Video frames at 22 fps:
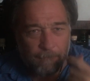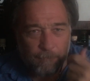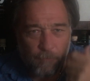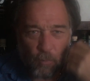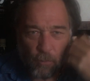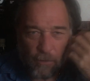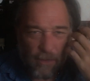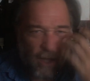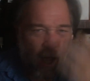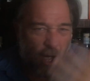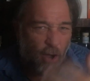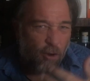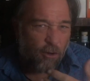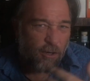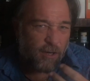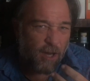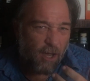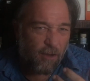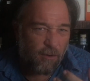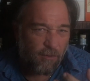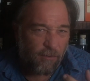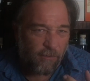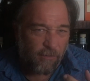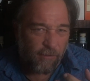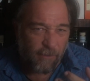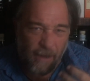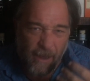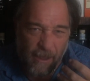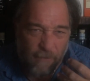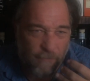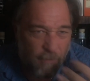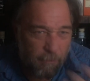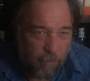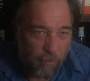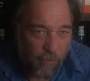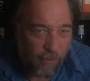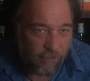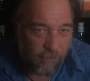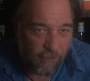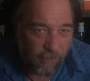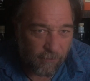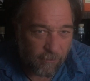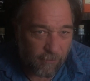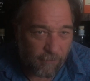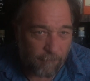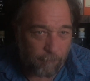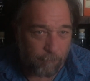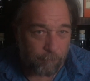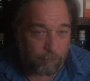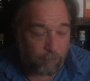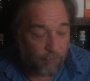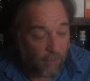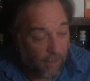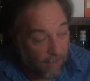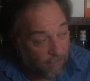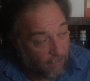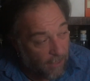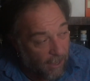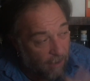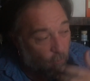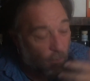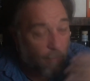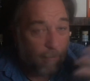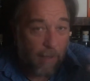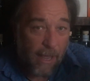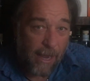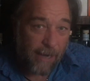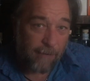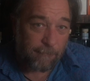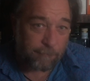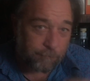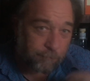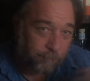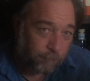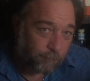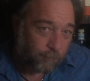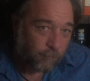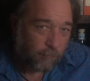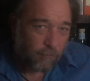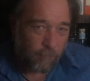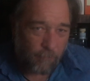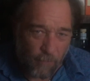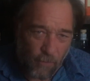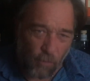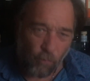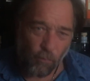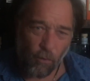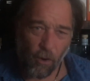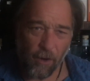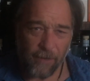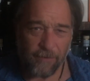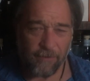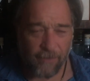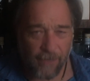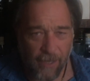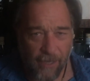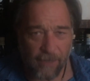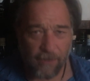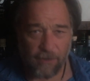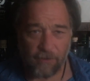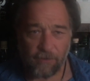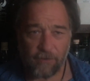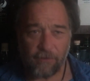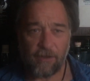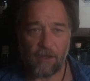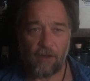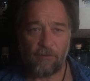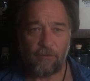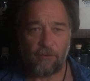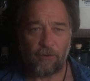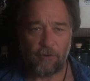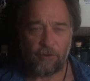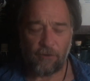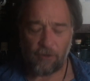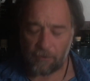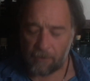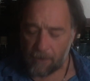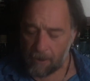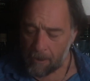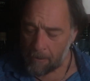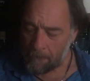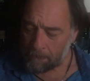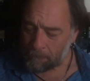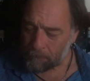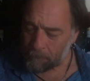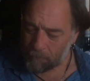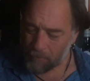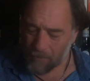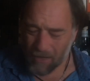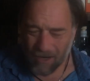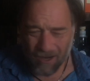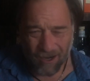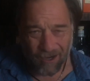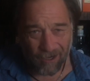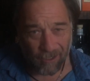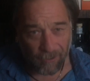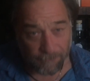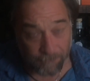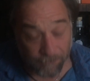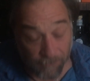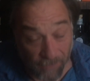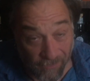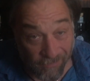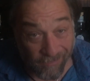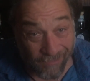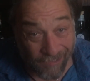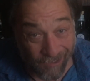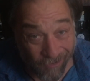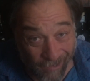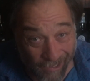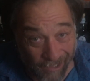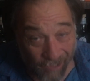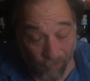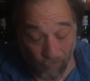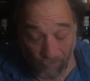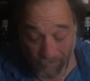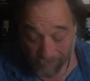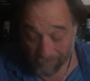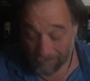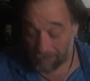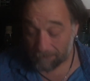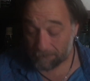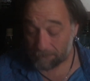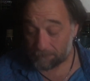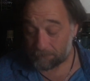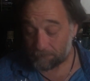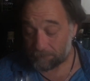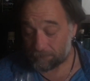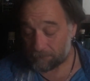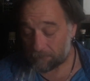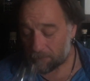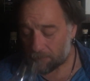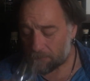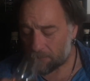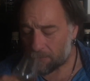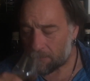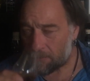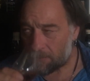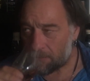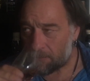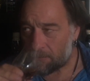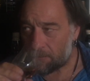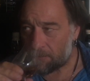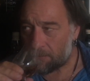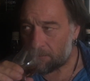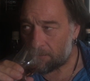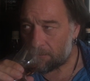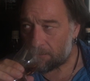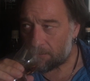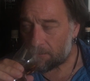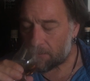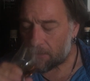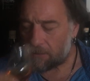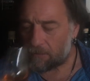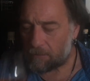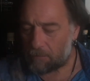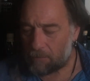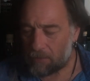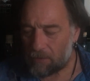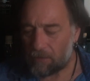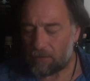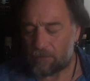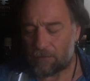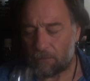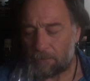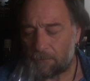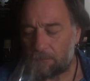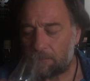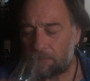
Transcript: with oak notes ever present, and they remain right to the end. It just goes on and on. Oh, this is a cracking whiskey. It's beautiful.